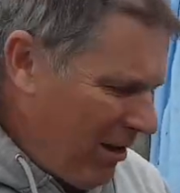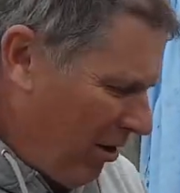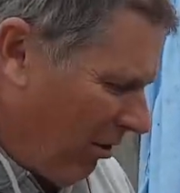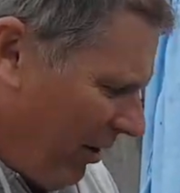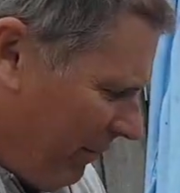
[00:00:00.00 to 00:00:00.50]

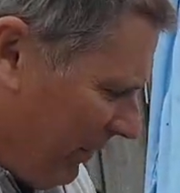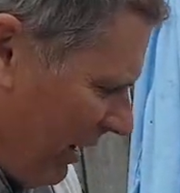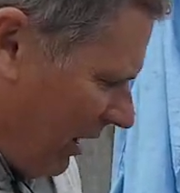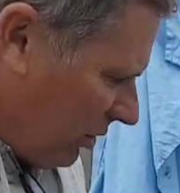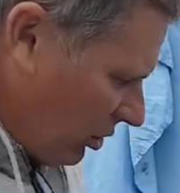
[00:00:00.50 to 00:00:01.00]
Alright,
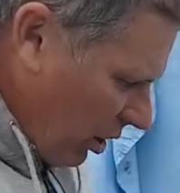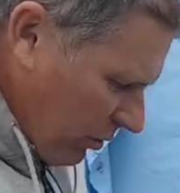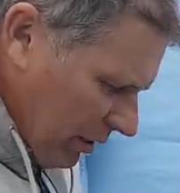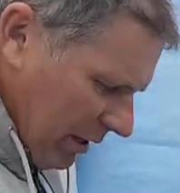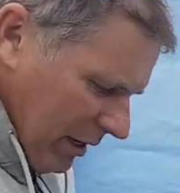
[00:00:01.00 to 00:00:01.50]
so
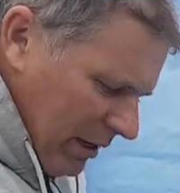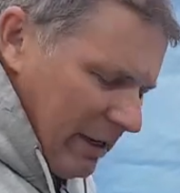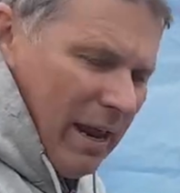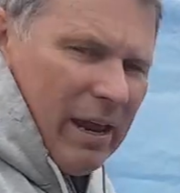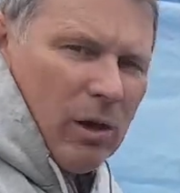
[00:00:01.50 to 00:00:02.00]

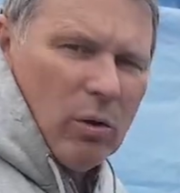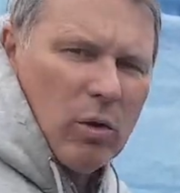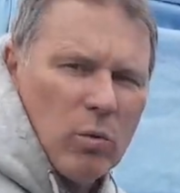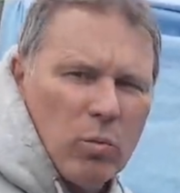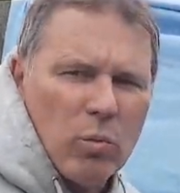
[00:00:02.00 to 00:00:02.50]
now
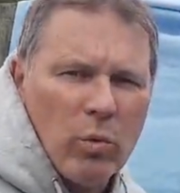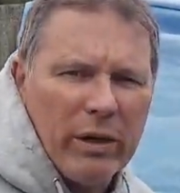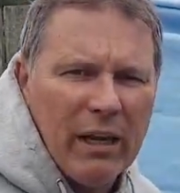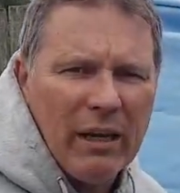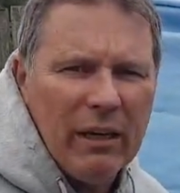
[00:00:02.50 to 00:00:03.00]
we're
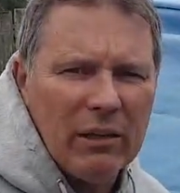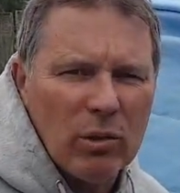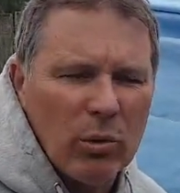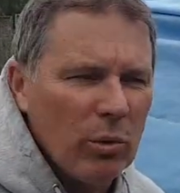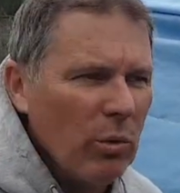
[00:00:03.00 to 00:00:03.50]
getting
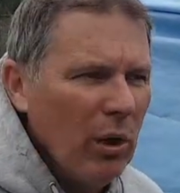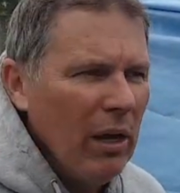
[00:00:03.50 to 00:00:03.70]
to